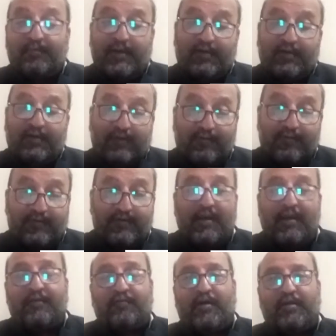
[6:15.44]
we are
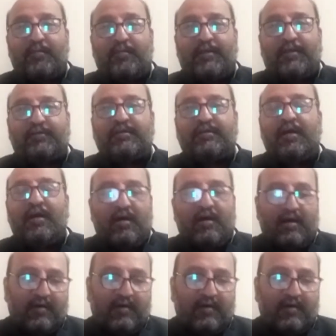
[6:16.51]
observing a different